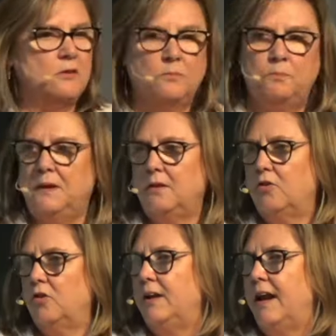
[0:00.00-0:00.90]
to
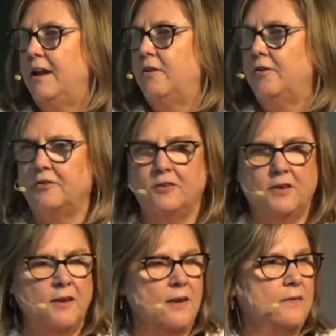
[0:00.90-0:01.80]
be
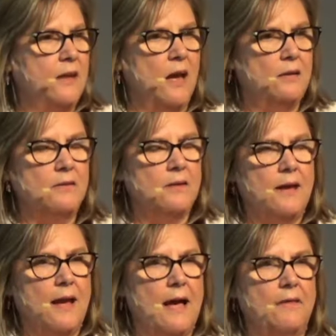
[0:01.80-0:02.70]
creators, not
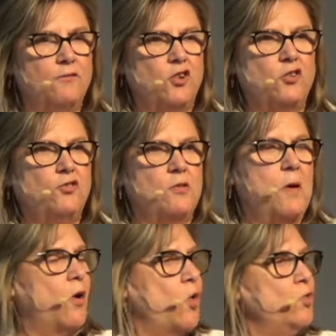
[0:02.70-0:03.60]
just
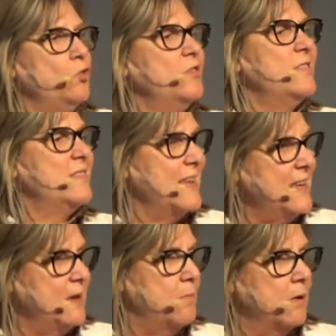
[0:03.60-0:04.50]
from our own
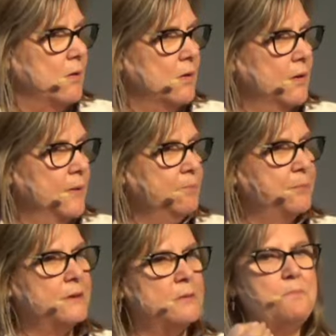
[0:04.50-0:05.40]
steam,
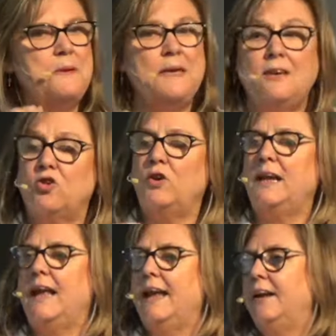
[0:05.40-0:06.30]
but to be
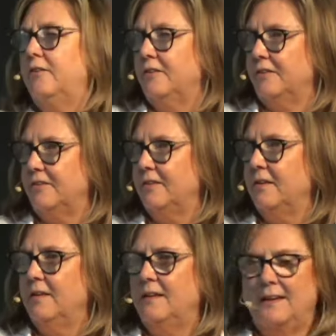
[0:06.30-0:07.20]

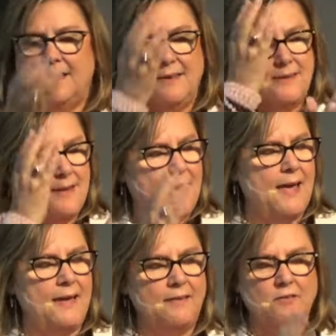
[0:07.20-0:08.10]
creators in
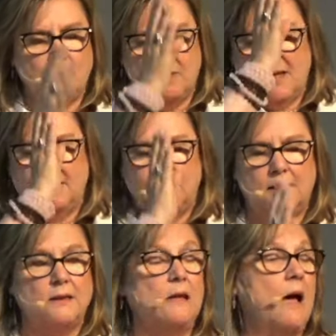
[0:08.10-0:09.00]
tandem and
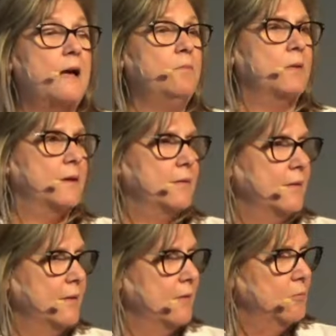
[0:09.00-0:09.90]
in alignment
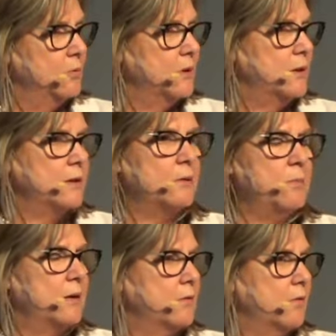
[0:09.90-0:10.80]
with the thing
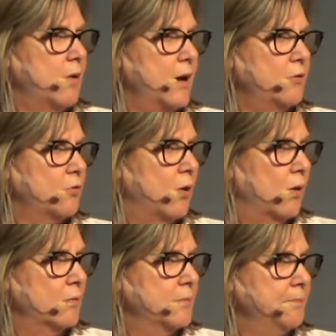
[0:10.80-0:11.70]
that makes the grass
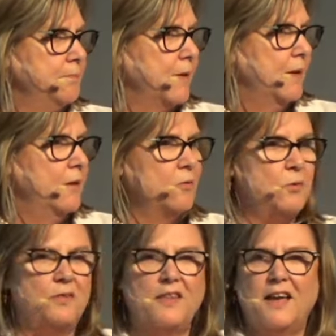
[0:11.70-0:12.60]
grow,
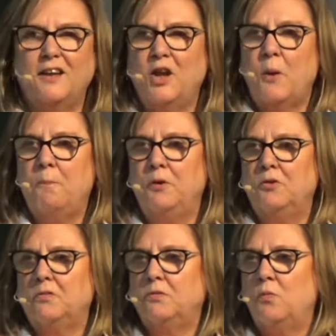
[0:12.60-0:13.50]
with that
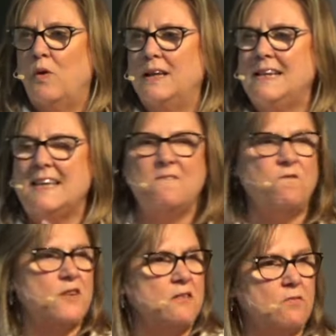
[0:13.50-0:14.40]
beautiful one
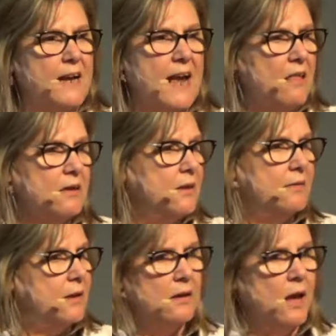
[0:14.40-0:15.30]
infinite
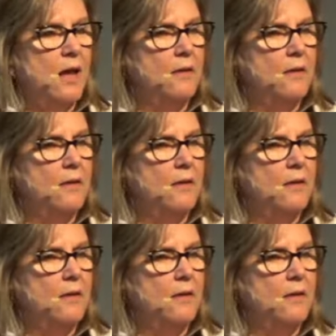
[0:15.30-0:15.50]
reality that